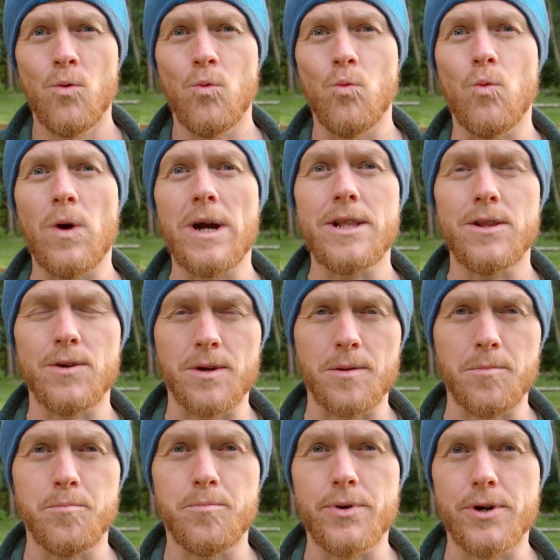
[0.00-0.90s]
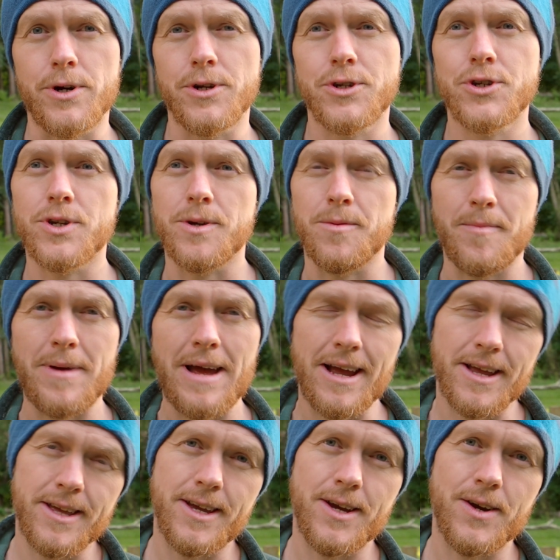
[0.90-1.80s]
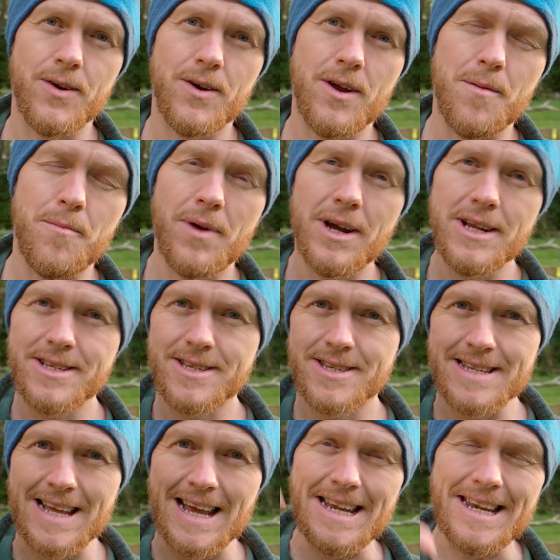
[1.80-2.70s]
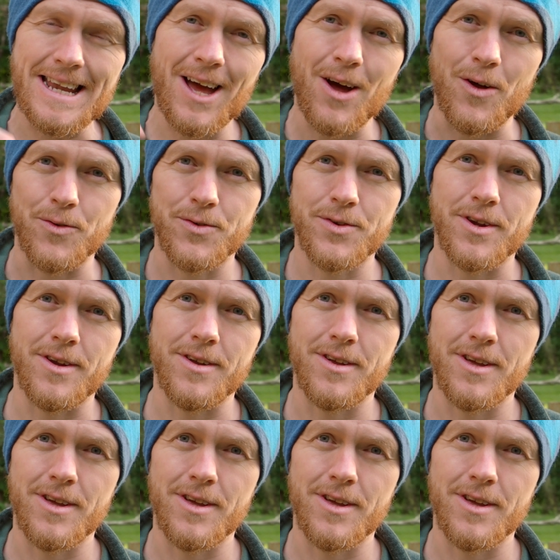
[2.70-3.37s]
white looking birch in back here, it might stand out.